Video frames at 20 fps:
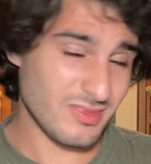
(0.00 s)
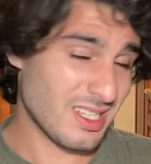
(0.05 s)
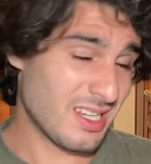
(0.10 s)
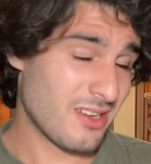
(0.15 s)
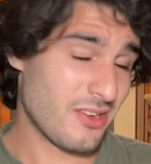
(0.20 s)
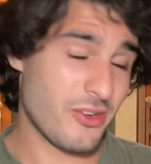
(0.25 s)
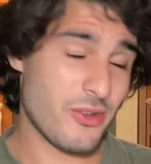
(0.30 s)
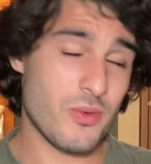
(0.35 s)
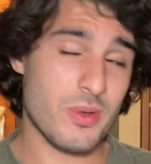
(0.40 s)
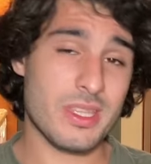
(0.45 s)
I
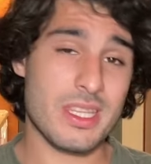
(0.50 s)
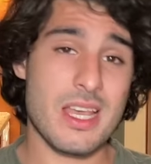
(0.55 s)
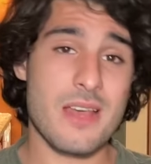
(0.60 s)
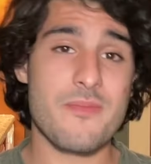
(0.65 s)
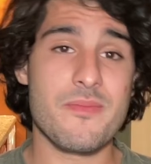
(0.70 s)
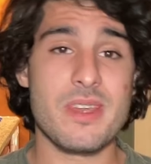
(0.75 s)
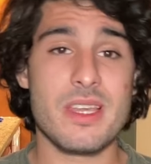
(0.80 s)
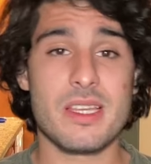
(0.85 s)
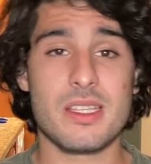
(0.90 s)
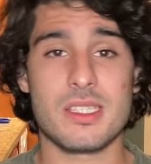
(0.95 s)
don't know what that
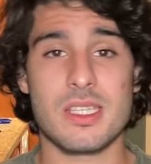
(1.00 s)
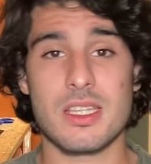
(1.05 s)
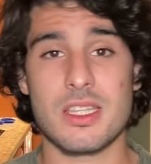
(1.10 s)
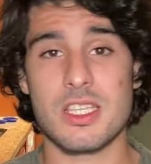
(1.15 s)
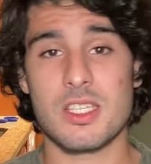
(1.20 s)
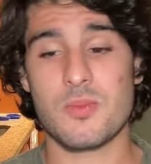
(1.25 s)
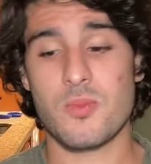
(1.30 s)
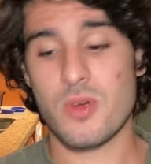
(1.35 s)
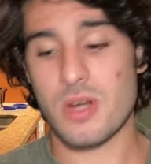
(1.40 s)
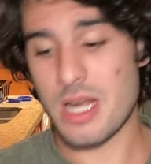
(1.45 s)
means at
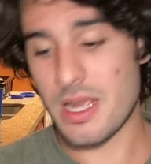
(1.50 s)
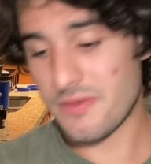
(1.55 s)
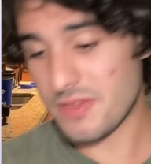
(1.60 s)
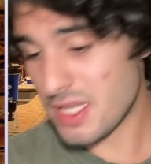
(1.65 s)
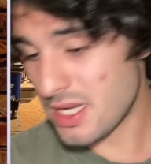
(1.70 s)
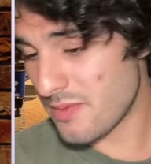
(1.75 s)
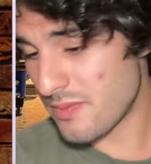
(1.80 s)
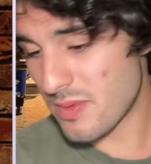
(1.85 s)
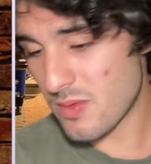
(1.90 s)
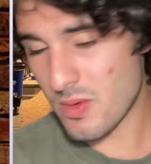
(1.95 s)
this point. I've
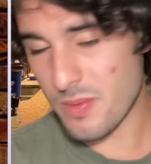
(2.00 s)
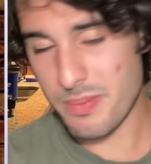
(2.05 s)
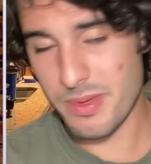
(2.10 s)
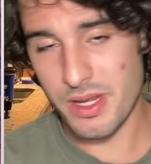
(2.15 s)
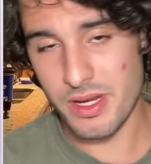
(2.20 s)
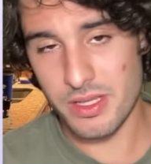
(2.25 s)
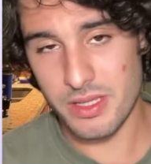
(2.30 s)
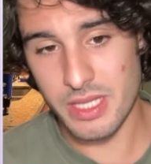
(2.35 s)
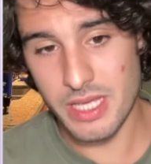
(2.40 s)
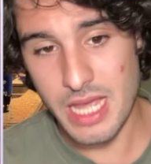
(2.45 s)
said it
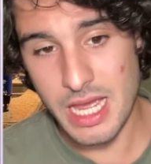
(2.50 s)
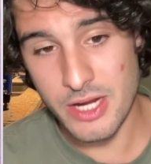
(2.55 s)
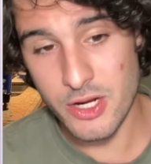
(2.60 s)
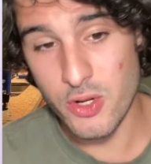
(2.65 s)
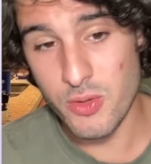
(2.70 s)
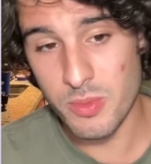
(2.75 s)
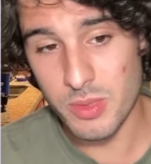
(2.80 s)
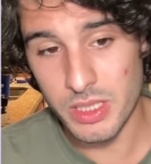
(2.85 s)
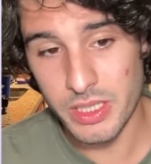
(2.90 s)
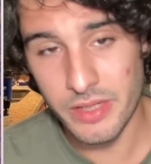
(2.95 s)
repeatedly. I do
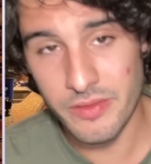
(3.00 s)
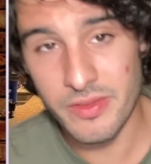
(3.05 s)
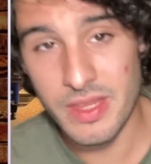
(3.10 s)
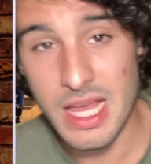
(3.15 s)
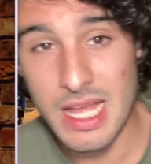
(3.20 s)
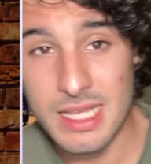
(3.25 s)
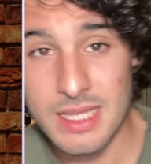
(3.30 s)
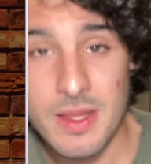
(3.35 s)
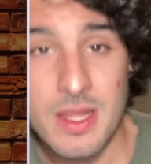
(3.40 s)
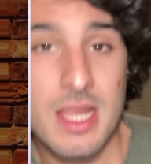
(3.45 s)
believe
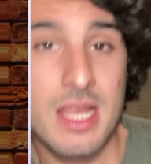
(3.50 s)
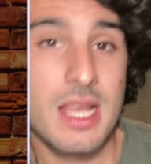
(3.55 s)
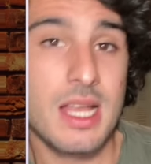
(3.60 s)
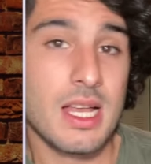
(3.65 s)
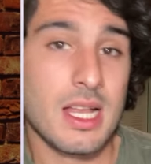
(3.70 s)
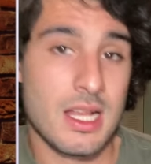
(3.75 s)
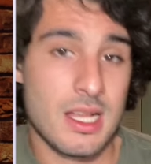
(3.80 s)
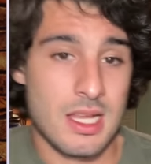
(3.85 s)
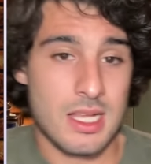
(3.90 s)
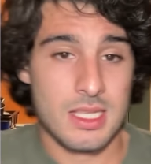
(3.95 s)
that
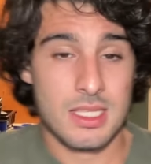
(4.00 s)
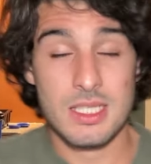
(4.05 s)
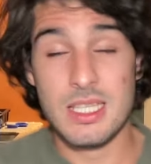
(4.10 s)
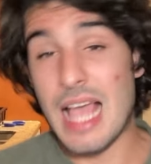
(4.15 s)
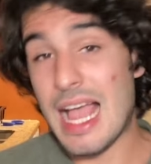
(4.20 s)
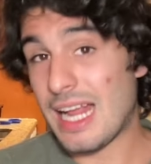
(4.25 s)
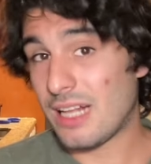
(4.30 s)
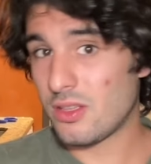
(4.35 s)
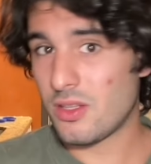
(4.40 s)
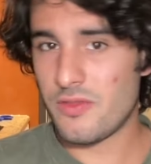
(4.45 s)

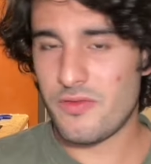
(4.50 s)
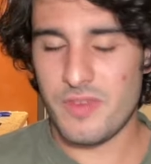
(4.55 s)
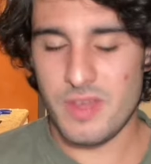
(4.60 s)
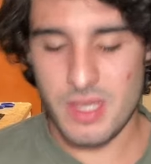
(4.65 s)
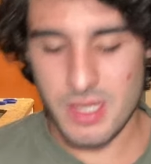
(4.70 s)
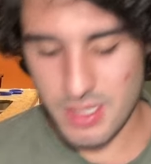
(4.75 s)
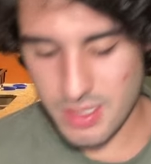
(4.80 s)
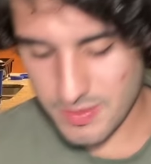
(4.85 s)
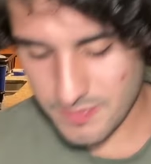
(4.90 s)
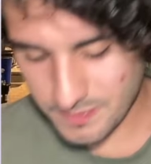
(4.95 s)
Zach
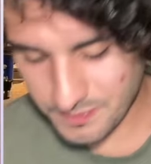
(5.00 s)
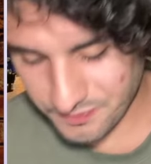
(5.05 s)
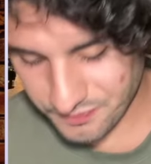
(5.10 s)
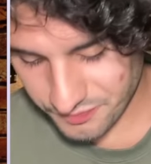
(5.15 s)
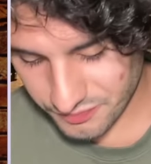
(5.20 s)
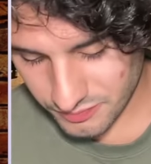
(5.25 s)
LaVine,